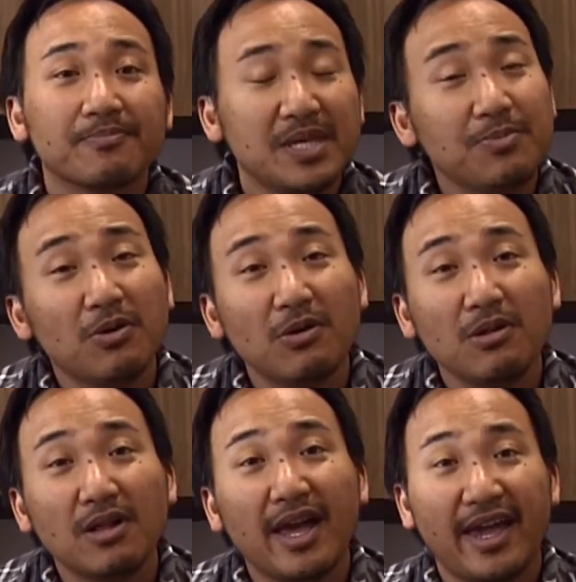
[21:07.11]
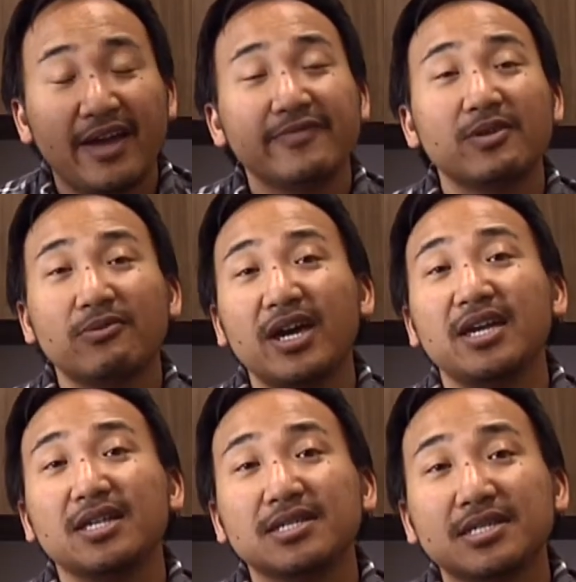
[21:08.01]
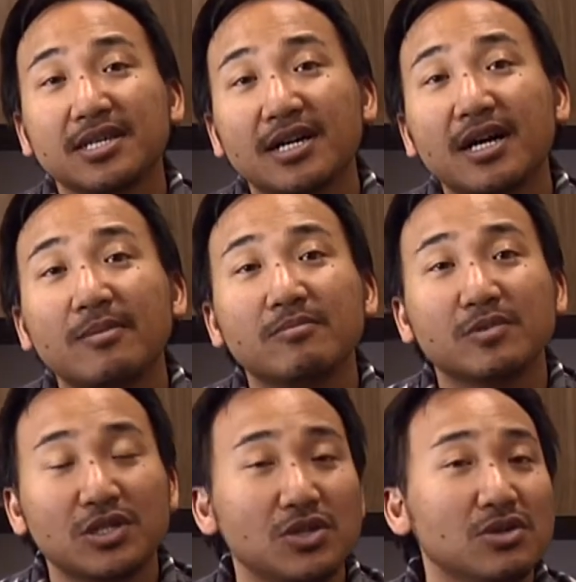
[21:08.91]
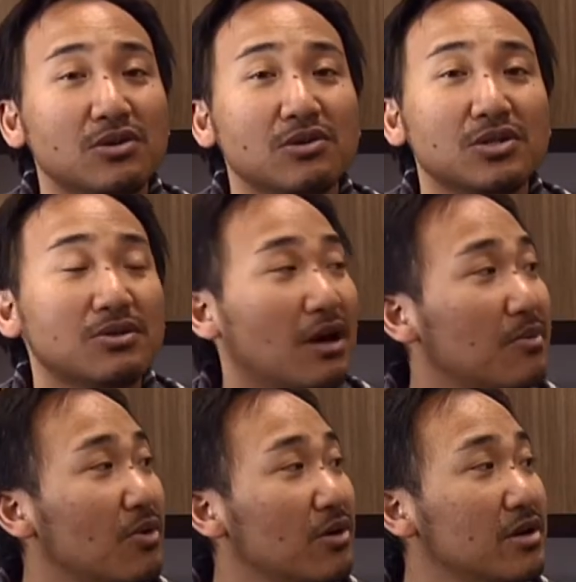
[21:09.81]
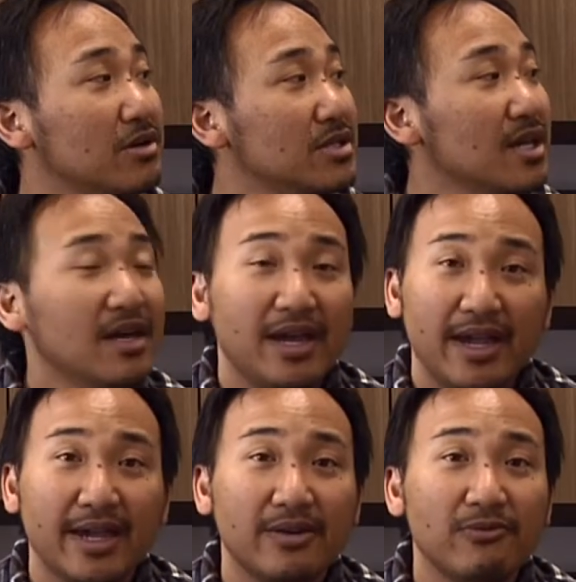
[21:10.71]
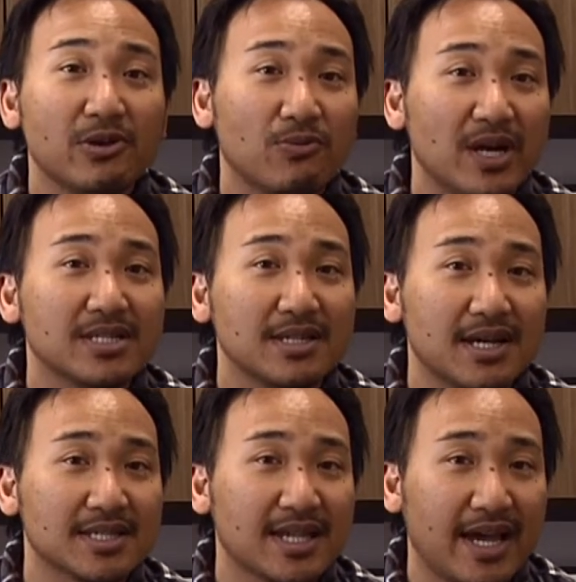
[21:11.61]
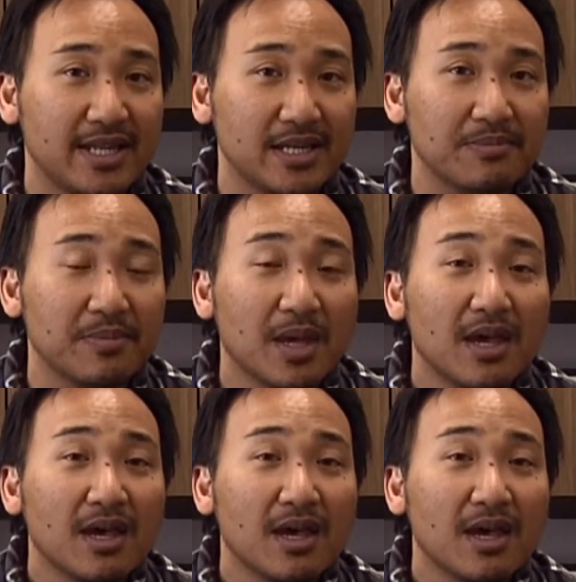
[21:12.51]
people have the right to come to our borders and request asylum.